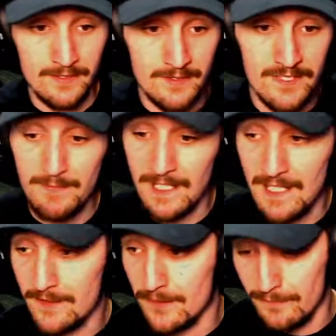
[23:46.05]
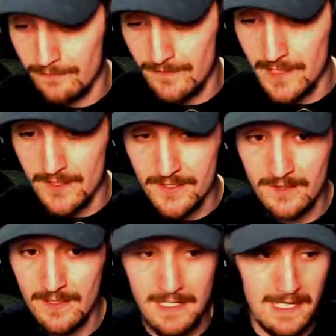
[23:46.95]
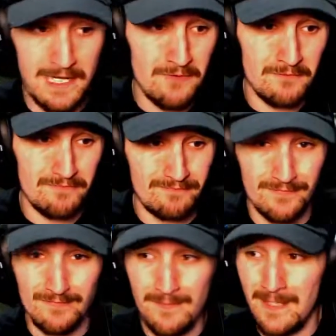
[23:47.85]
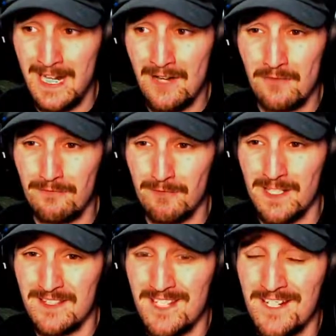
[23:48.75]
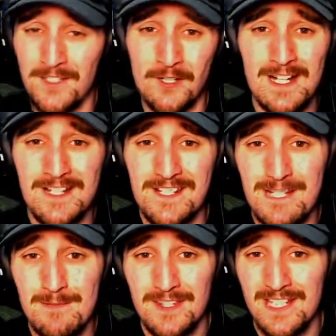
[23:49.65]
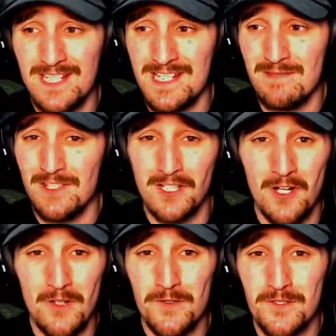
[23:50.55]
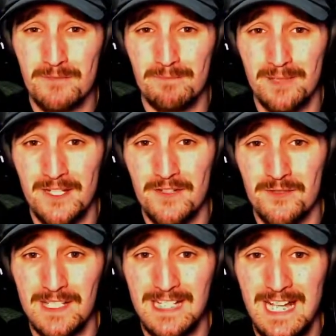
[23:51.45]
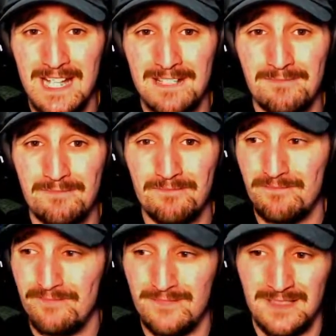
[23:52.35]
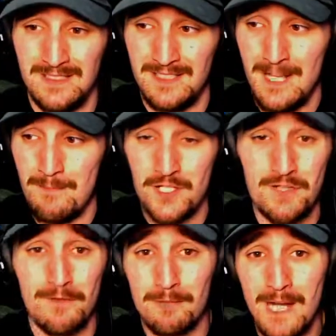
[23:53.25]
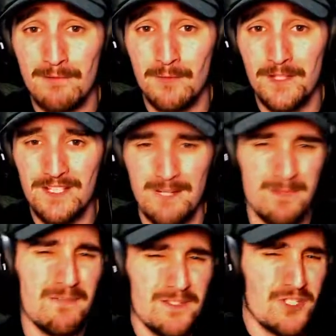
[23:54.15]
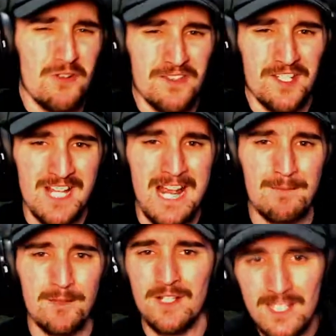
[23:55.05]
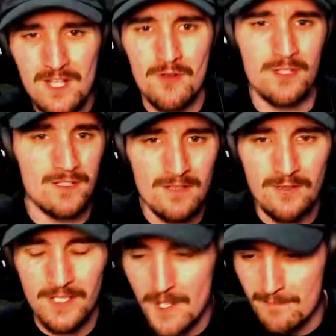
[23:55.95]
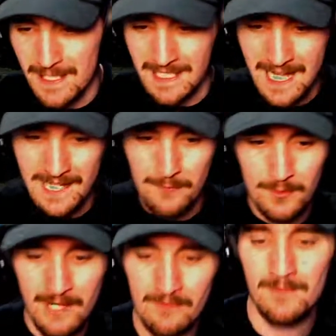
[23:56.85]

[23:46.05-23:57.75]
Somebody get their feelings hurt. I don't really think in the grand scheme of things, even the Cardinals players really had that much of a problem with it. I mean, sure, at the time they're like, "Yo, get off my guy," and whatever.